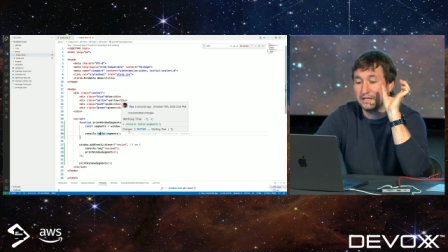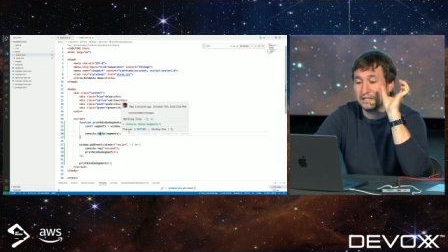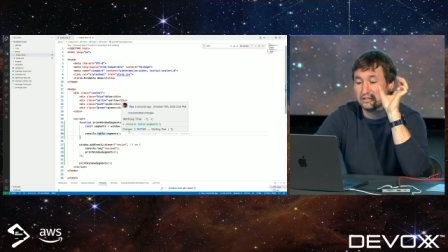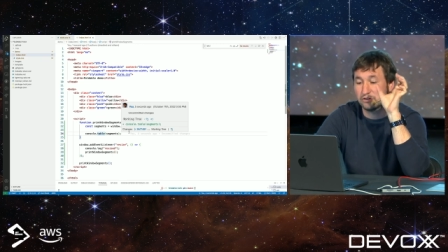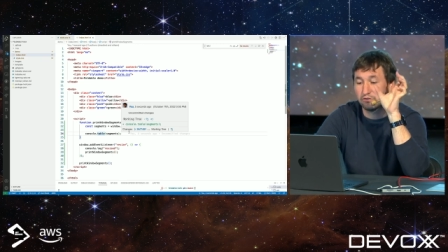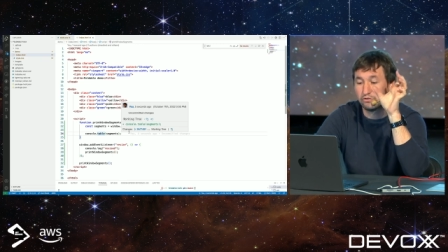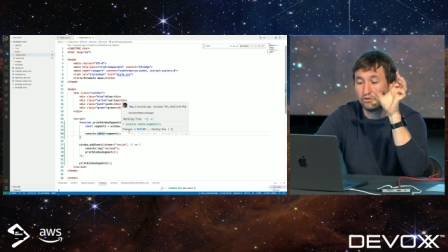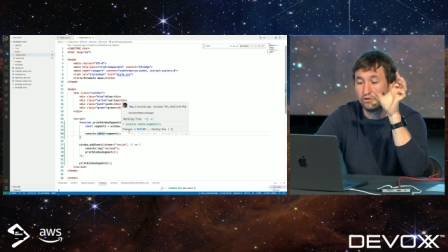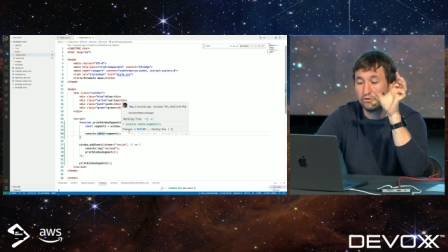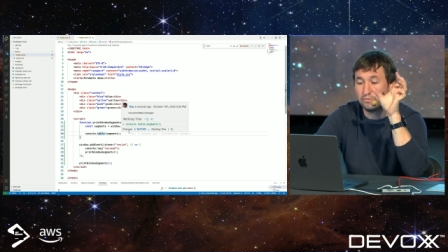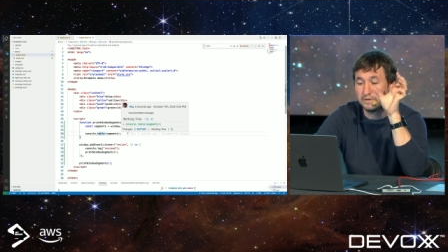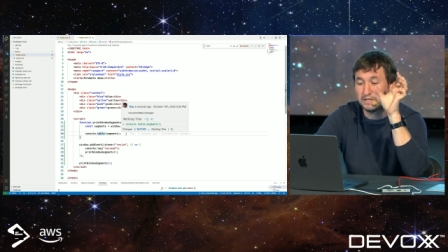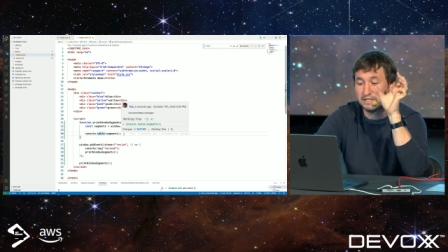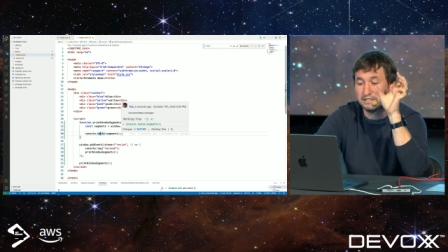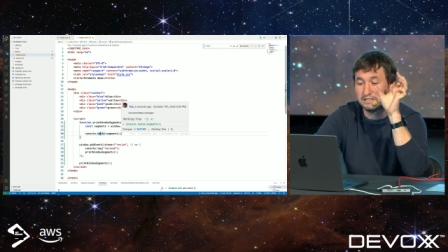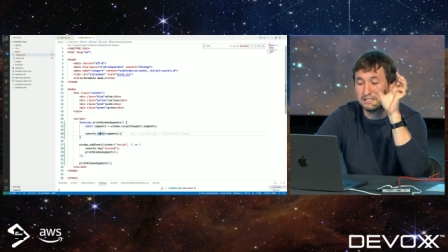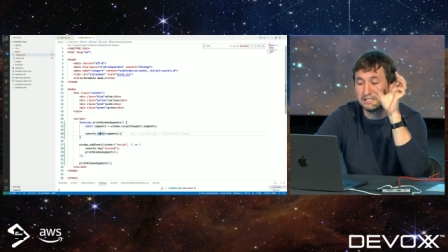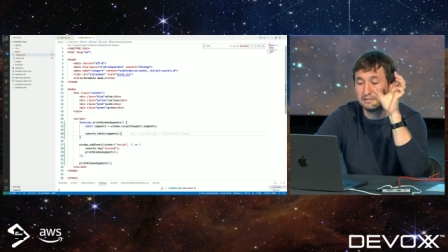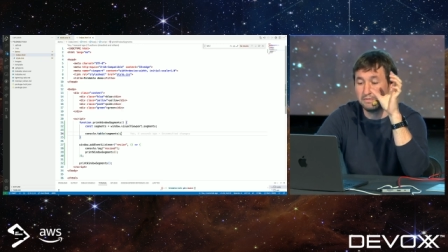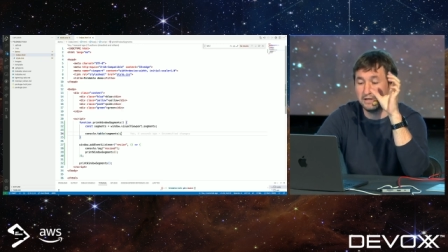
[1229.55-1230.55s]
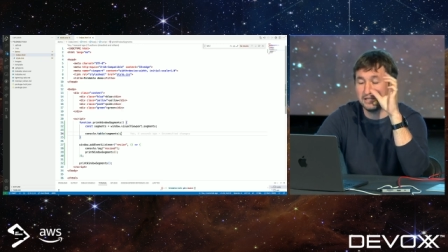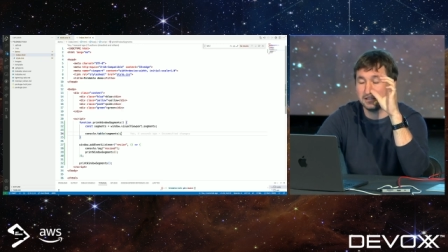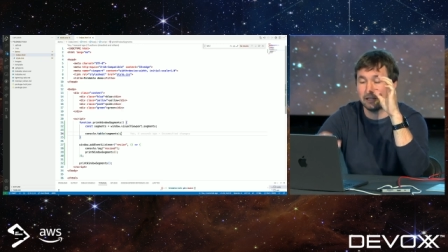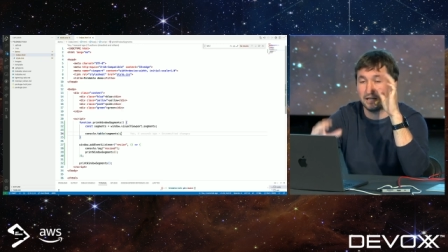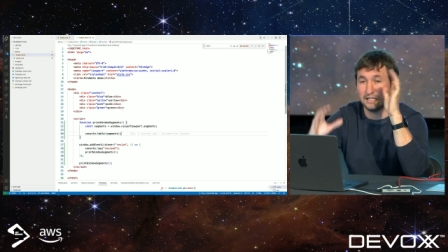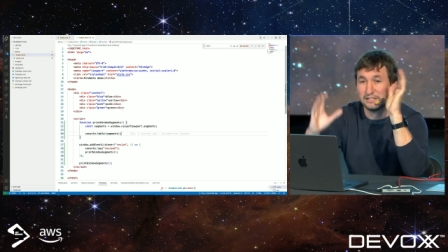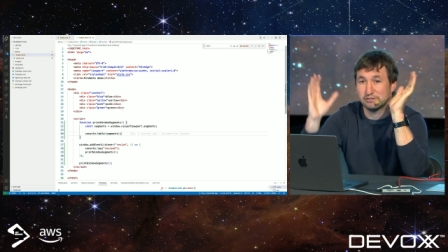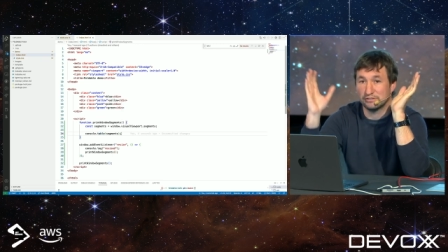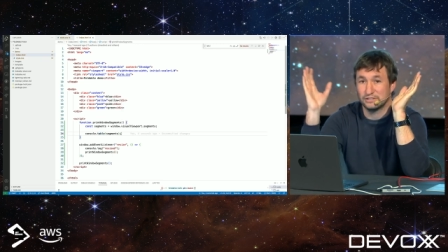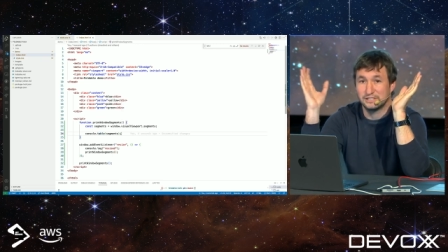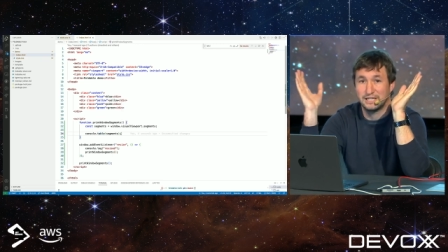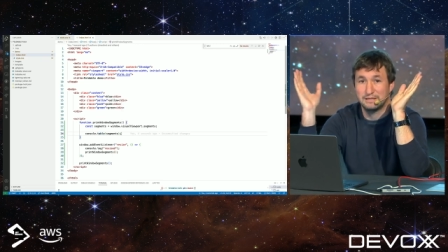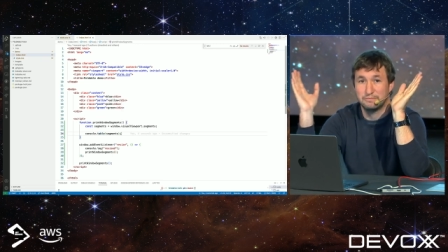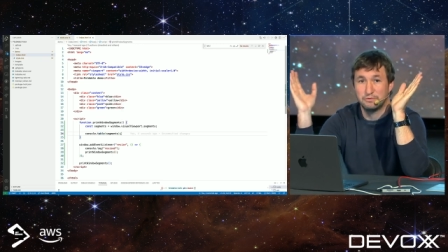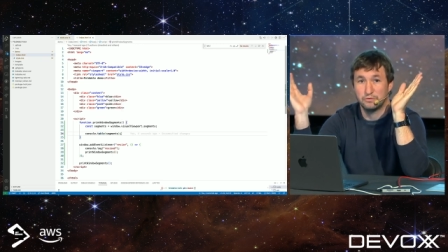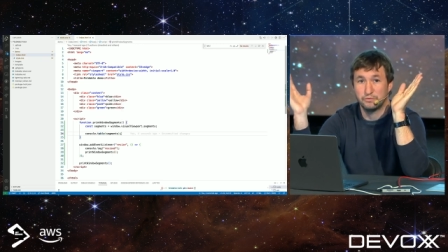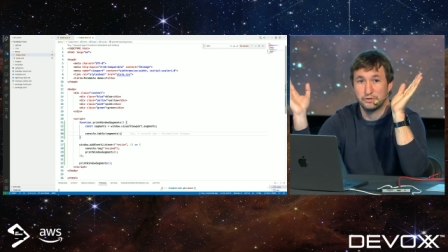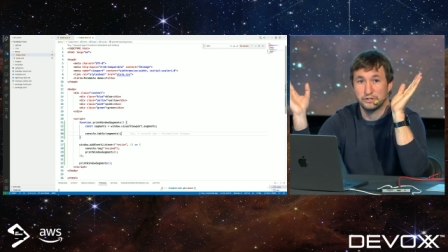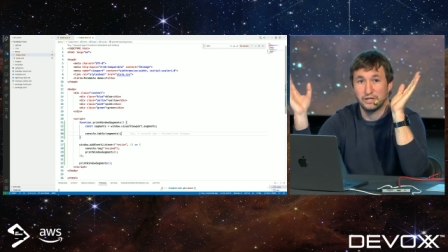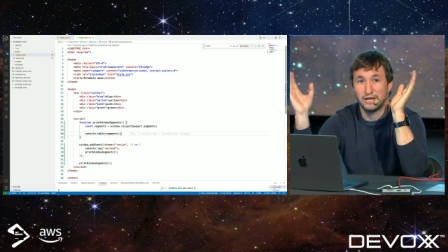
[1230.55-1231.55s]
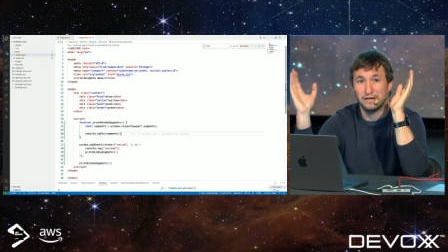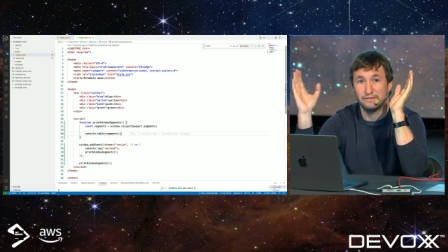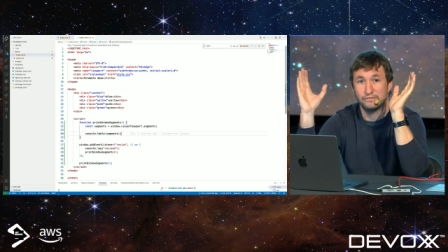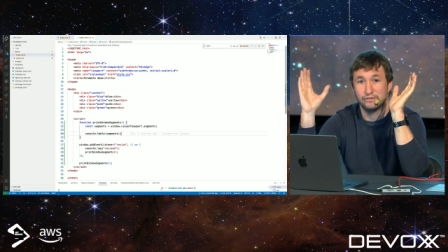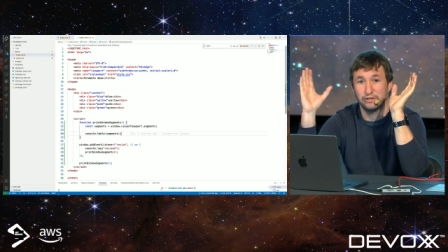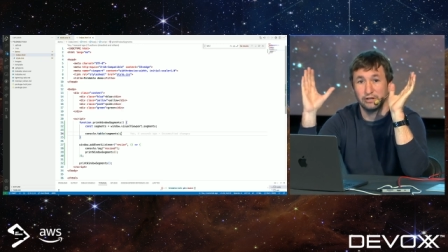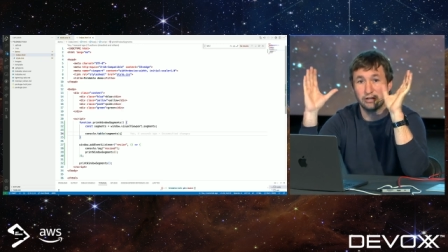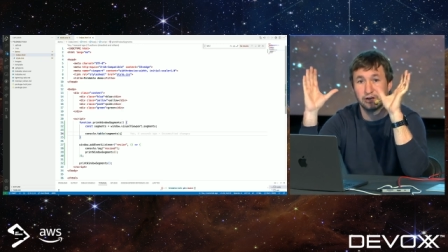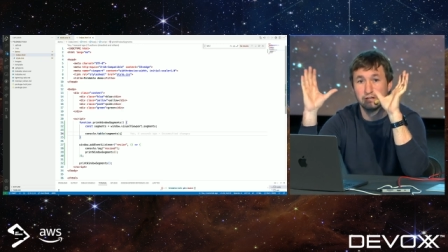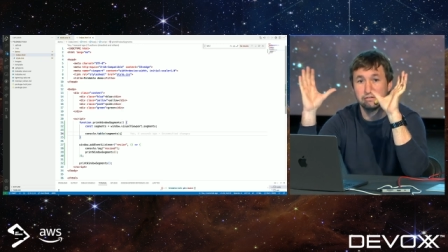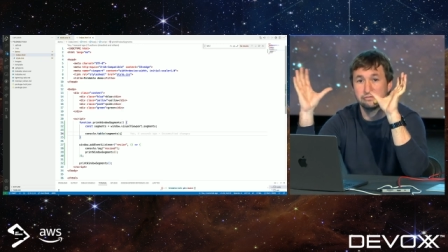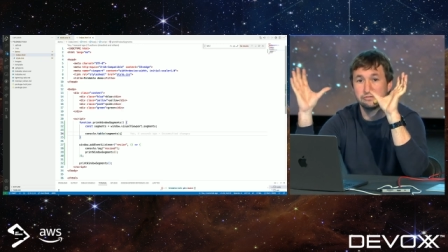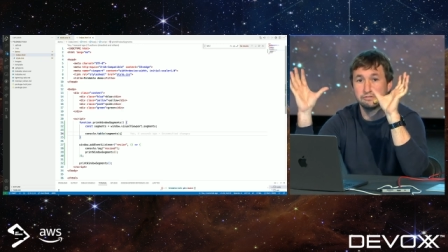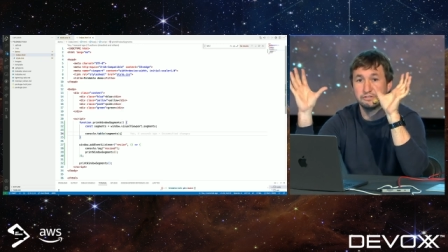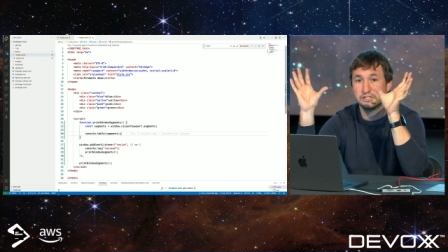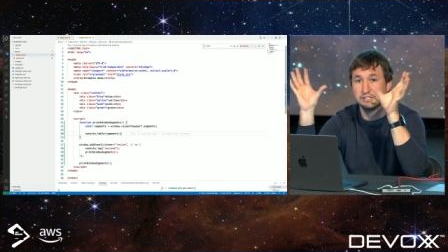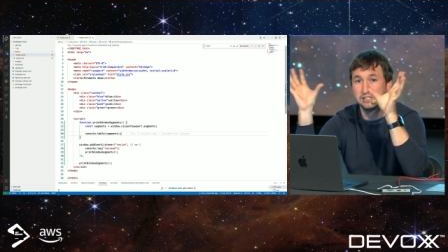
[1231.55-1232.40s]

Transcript: in Chrome, it displays as a table when you have a lot of